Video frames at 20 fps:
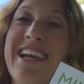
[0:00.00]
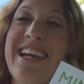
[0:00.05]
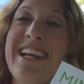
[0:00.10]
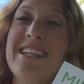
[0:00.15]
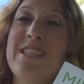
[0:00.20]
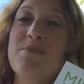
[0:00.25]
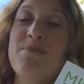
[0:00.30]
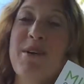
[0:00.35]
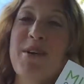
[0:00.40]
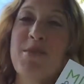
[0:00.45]

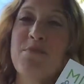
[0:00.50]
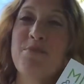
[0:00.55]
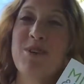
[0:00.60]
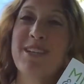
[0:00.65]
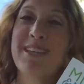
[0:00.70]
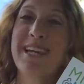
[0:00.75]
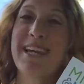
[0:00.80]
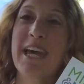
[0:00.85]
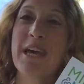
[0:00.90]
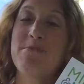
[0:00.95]
It's my new book
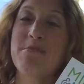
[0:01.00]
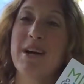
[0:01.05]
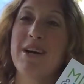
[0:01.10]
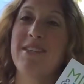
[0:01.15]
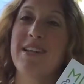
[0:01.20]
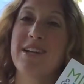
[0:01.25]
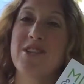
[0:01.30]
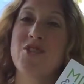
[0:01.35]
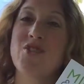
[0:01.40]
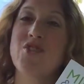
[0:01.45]
that came out
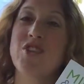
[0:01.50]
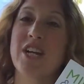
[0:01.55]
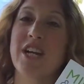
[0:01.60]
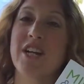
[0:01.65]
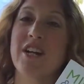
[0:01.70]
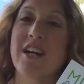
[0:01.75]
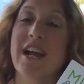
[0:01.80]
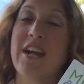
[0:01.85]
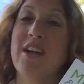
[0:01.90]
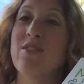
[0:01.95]
last
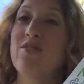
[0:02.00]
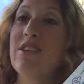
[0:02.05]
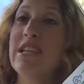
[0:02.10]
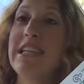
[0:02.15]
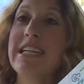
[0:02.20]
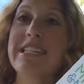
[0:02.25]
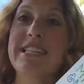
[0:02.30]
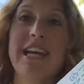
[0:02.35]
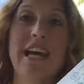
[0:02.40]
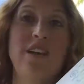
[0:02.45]
year, and it
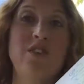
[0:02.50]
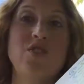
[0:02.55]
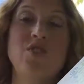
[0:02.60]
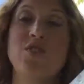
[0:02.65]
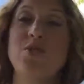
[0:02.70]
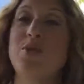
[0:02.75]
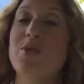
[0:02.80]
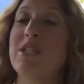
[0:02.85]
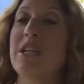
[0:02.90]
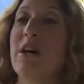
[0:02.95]
really tells
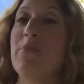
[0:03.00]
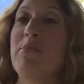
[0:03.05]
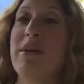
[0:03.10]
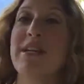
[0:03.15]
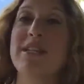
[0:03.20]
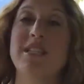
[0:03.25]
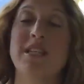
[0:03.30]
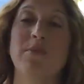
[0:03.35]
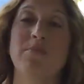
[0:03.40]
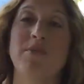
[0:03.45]
you step by
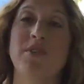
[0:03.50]
step.